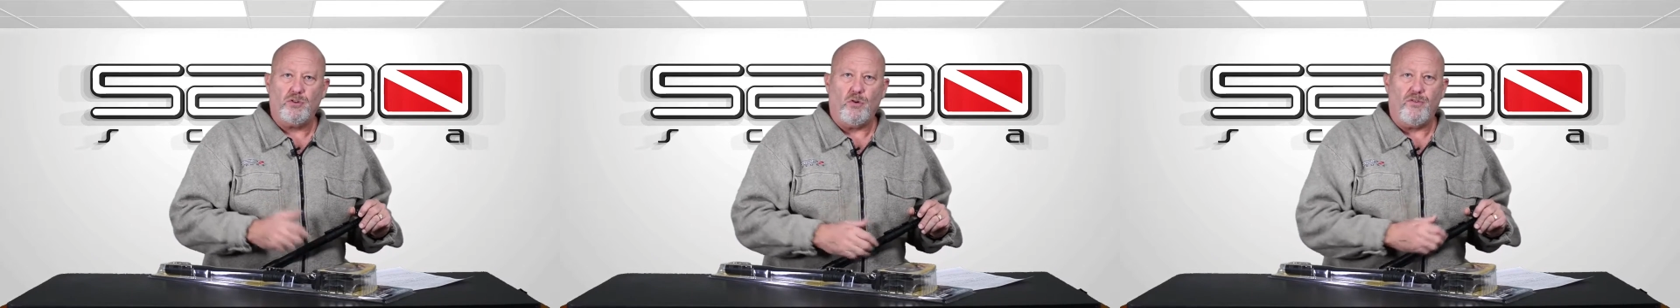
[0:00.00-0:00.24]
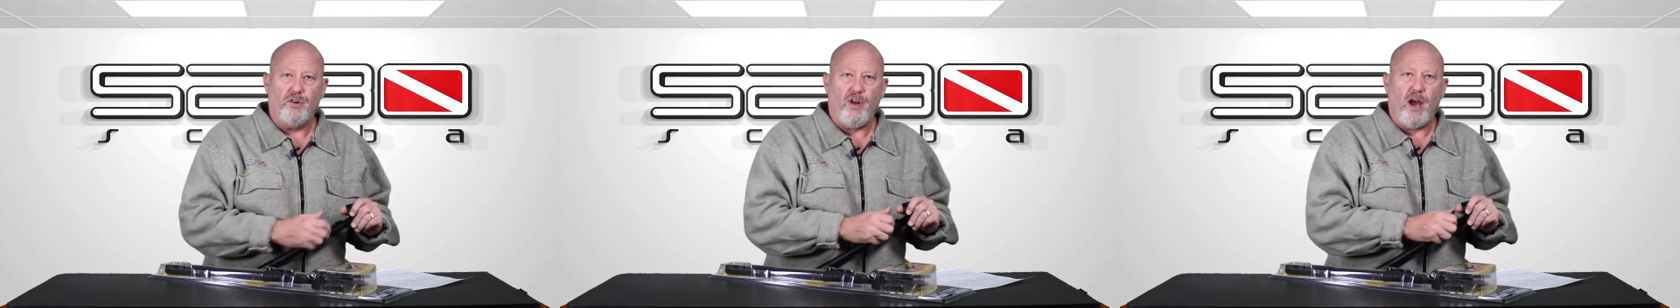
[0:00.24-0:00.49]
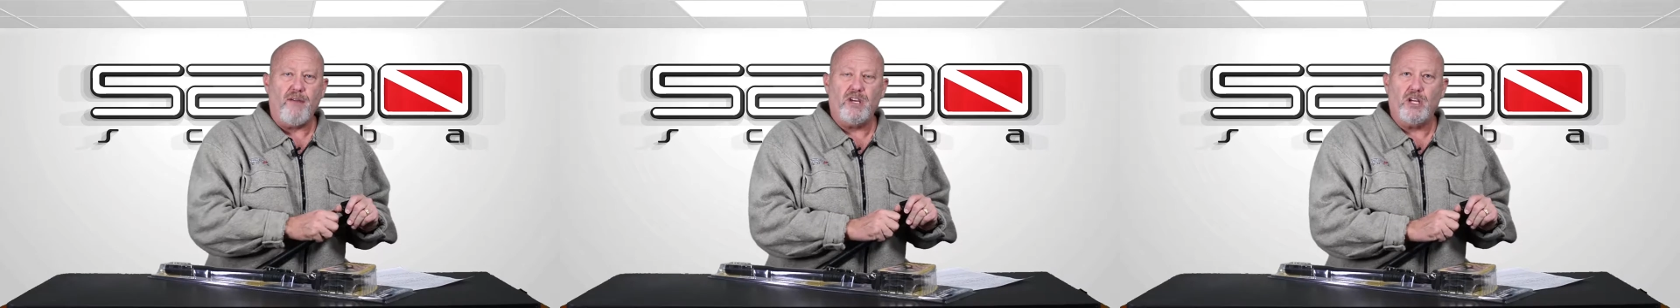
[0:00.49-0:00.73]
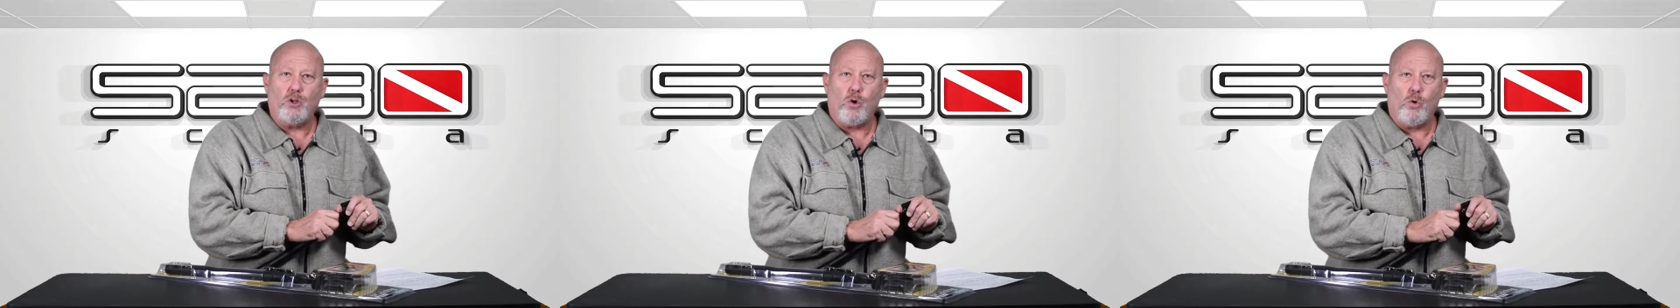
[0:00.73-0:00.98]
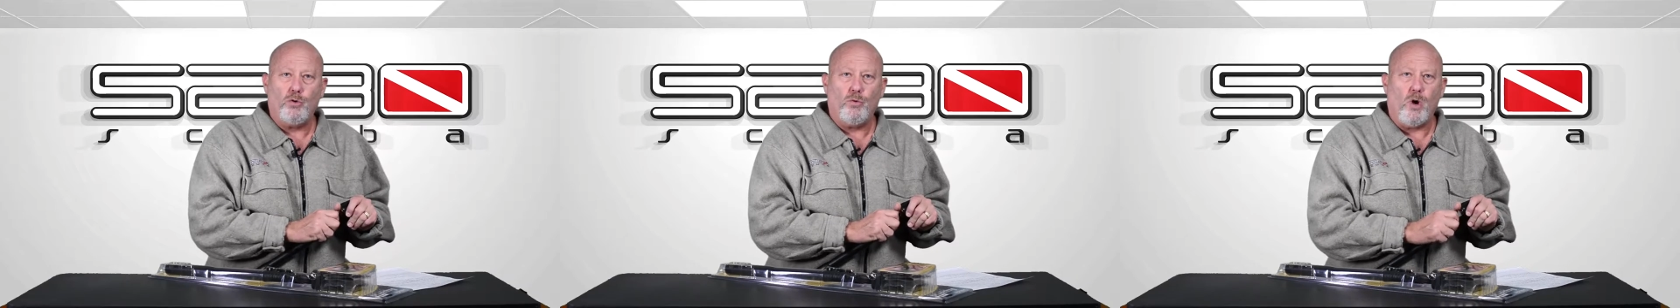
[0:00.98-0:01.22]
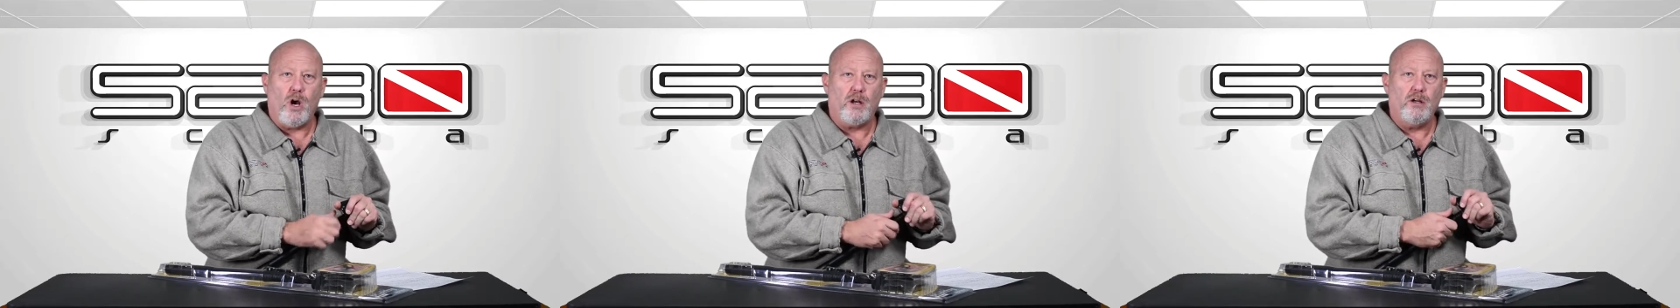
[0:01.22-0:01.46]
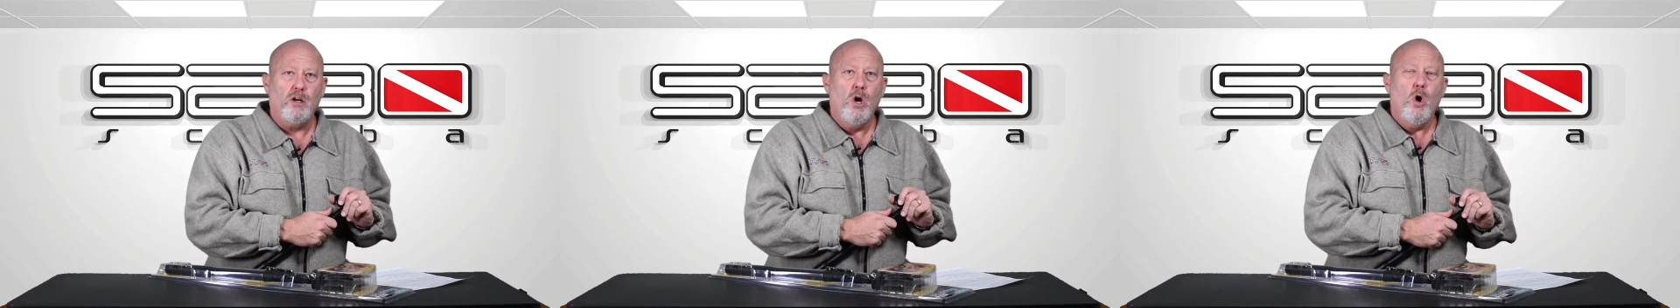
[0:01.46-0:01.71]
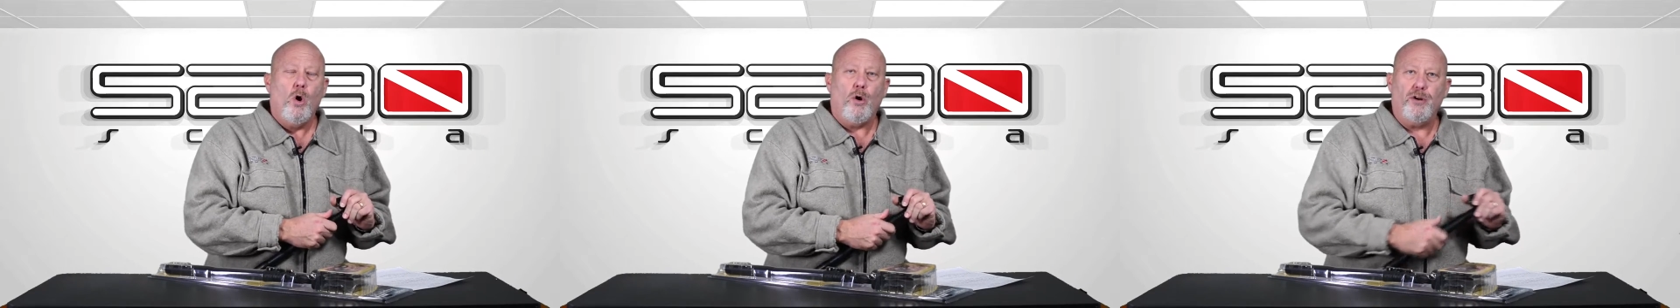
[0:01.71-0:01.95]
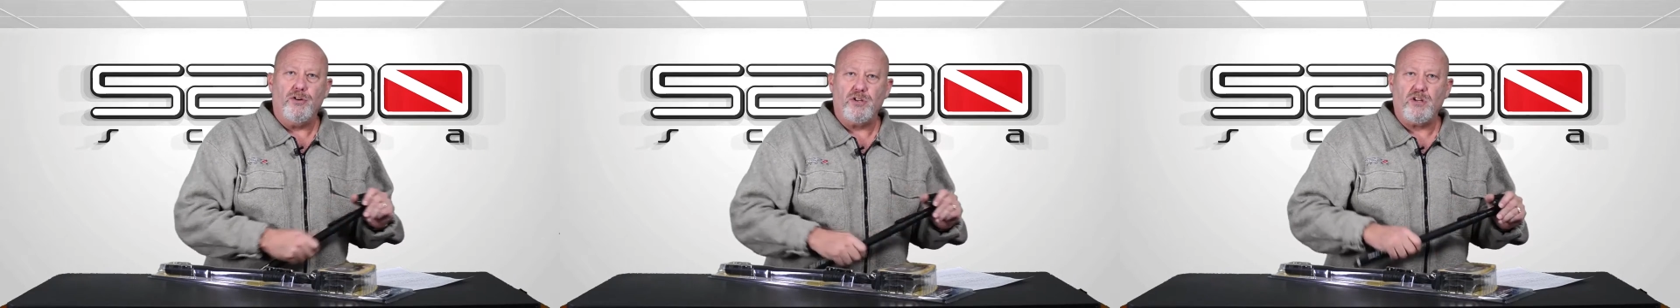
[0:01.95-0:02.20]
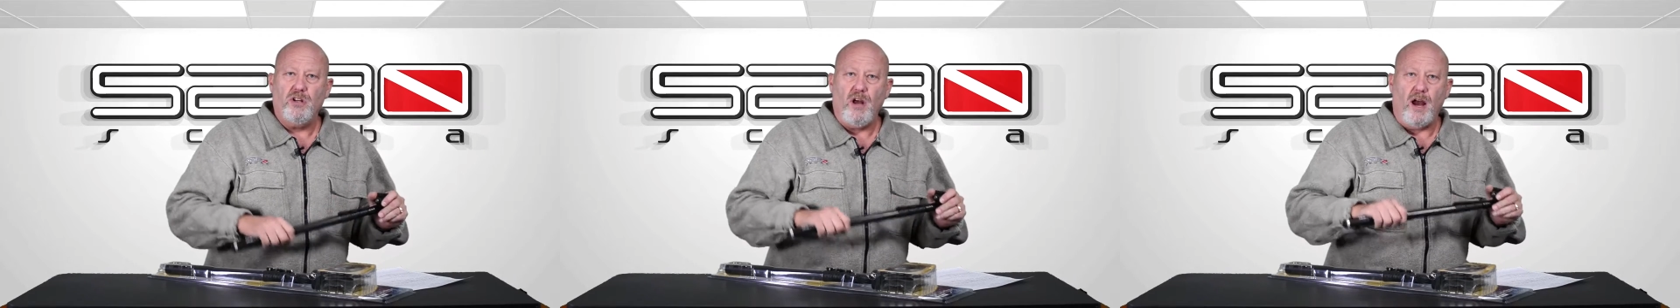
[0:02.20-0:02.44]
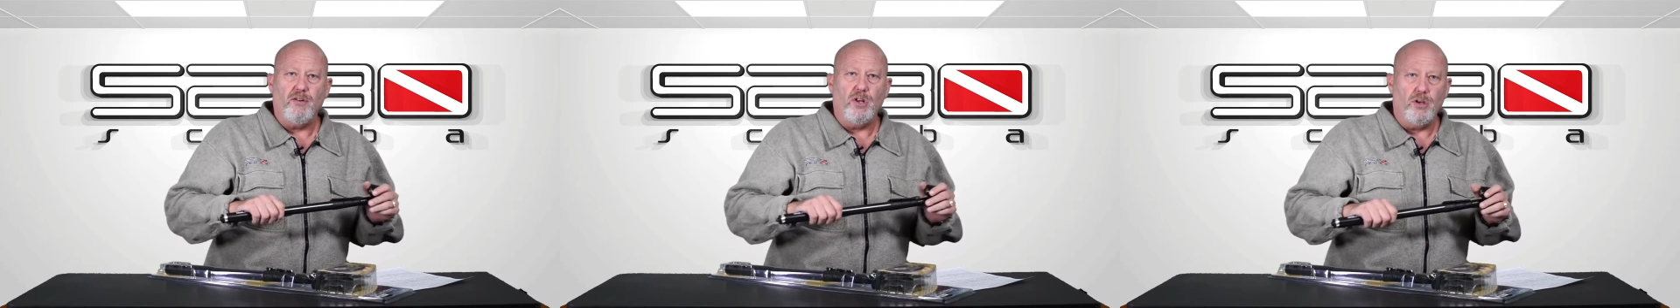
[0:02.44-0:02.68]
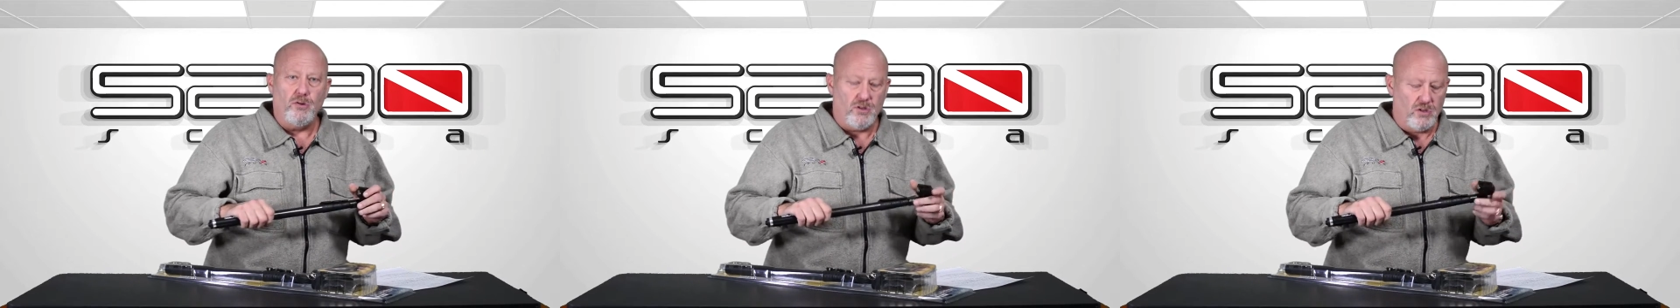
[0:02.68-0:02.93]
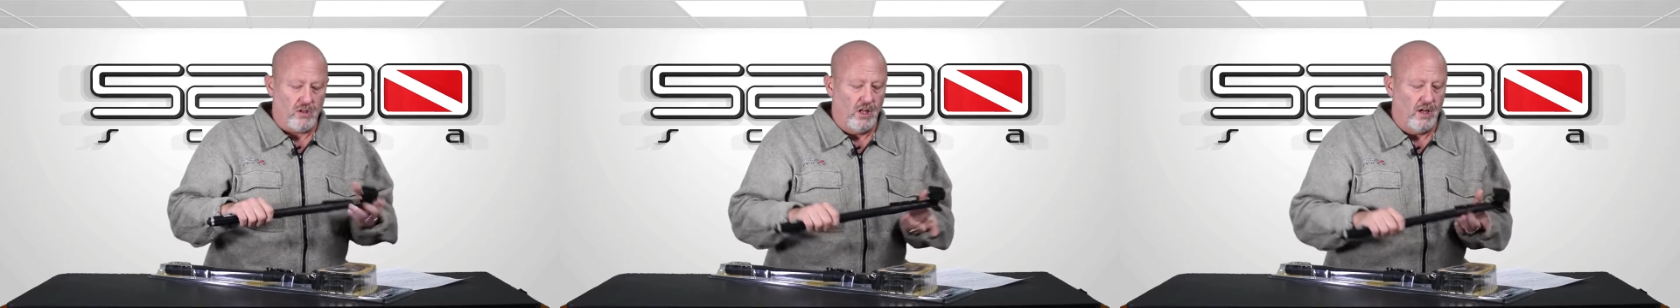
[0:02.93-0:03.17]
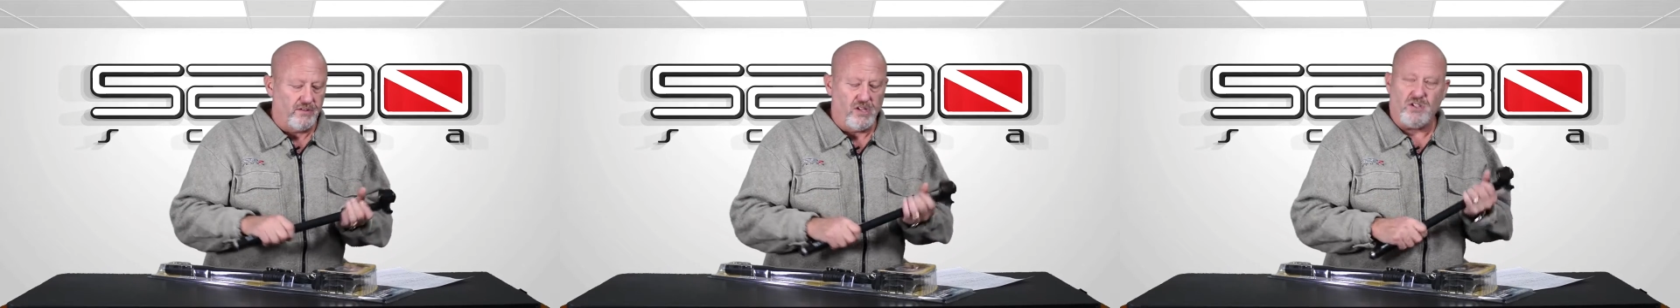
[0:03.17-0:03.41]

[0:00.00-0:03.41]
So if you're diving in colder water or you're just a diver that uses gloves,